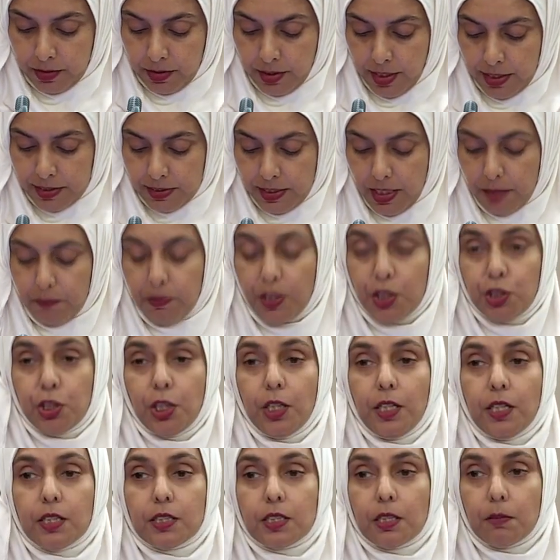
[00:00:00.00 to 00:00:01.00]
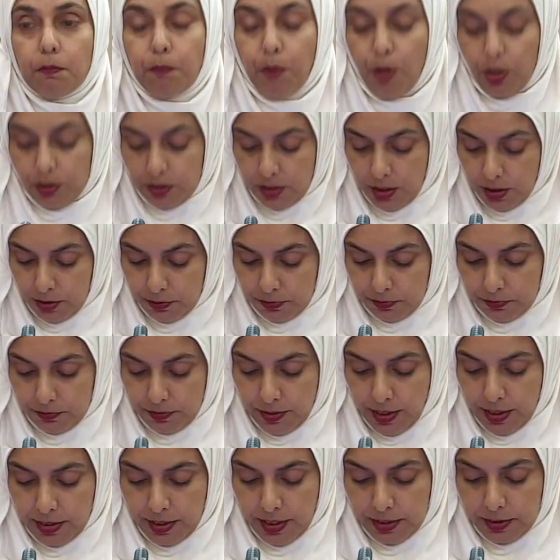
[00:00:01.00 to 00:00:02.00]
establishing a supportive
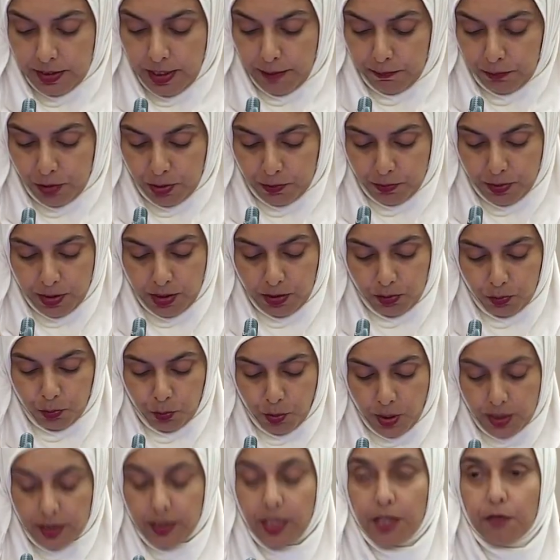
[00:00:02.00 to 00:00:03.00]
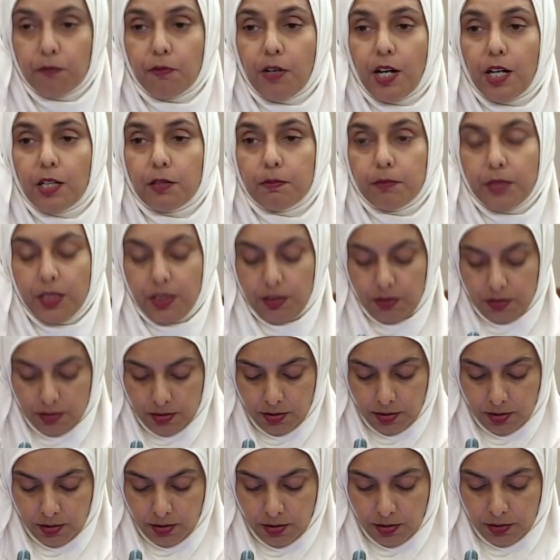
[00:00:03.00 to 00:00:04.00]
and adaptable work environment
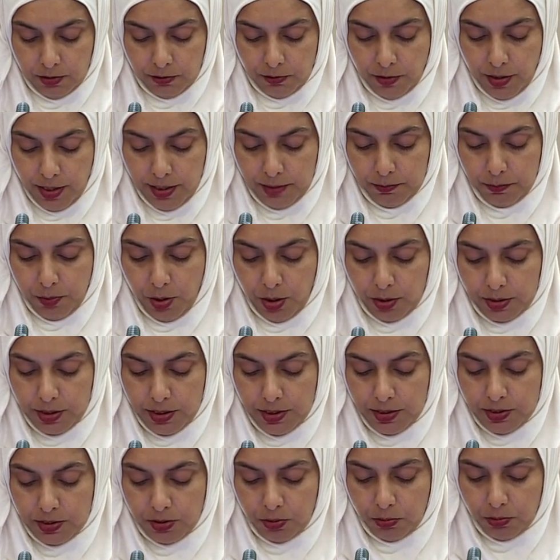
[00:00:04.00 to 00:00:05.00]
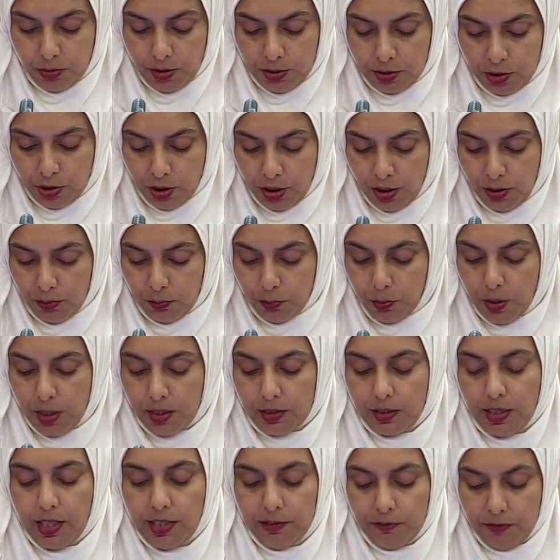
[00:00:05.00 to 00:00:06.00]
for employees to achieve
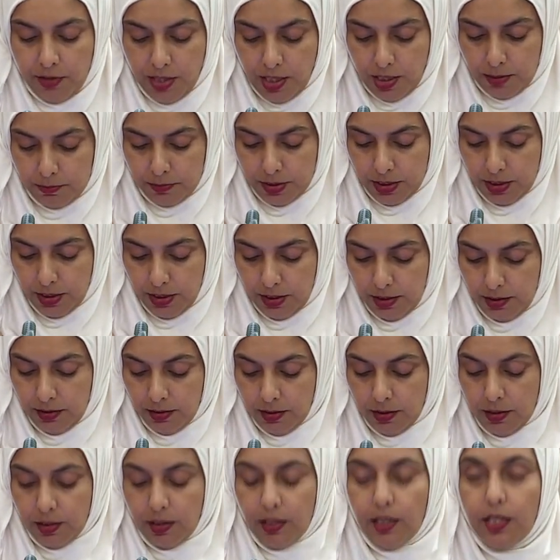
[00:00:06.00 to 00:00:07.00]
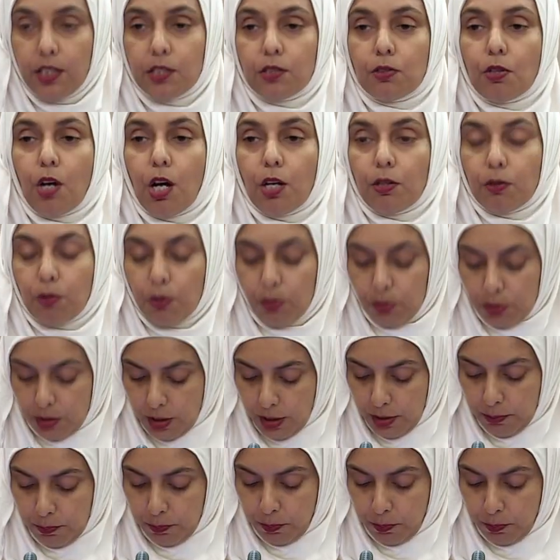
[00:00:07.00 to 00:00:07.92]
work-life harmony is not only